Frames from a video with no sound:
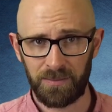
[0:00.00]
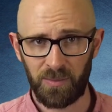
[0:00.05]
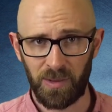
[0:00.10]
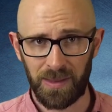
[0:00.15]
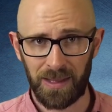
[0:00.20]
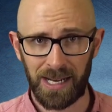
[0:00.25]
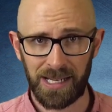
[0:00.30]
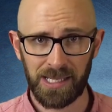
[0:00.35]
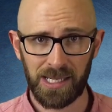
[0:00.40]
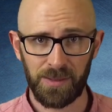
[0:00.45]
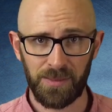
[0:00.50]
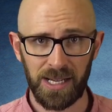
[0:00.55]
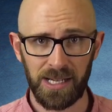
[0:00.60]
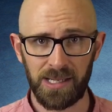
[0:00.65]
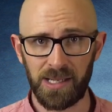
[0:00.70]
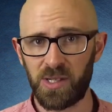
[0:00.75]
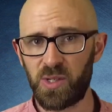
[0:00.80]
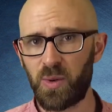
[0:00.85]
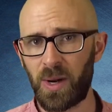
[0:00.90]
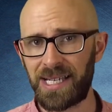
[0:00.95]
with an
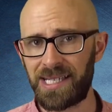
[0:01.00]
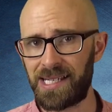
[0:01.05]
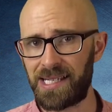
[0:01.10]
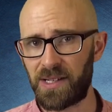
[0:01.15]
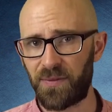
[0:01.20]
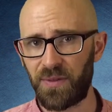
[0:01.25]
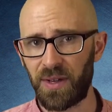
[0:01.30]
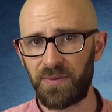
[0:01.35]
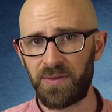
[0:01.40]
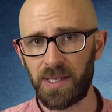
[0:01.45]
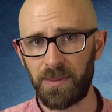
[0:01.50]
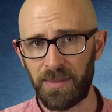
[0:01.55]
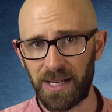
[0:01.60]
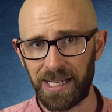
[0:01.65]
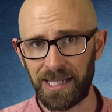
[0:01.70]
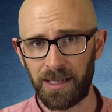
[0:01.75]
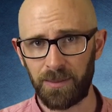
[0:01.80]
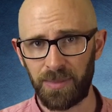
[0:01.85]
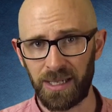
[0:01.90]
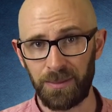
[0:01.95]
estimated twenty to fifty
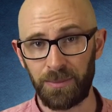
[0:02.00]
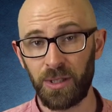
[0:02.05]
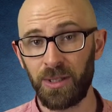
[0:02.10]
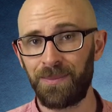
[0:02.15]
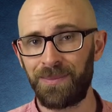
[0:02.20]
million people